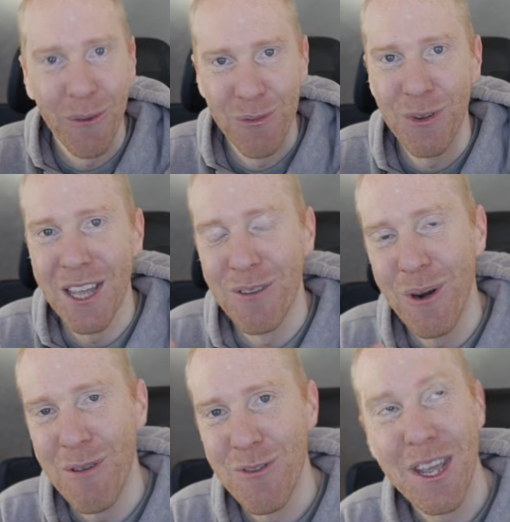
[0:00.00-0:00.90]
Don't forget,
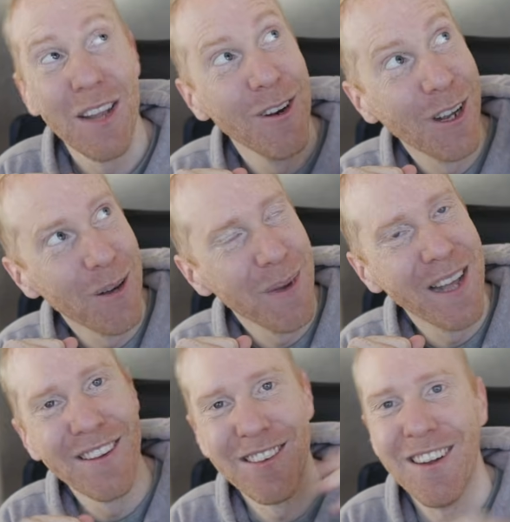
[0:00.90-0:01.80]
whenever you can, to look up
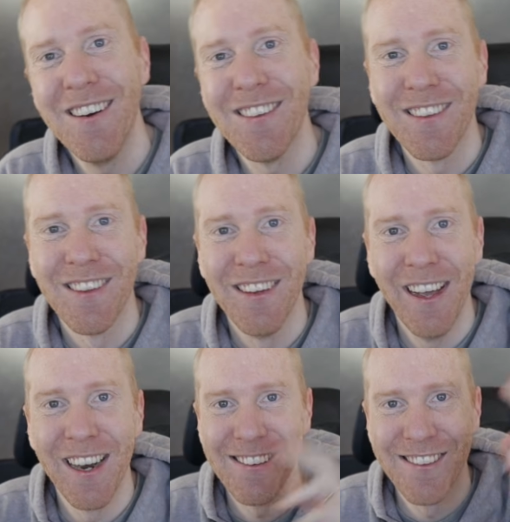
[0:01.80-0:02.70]
at the stars.
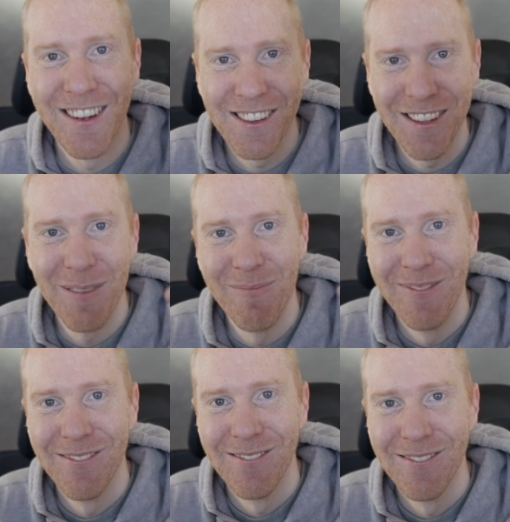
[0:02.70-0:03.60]
And I'll see you next time.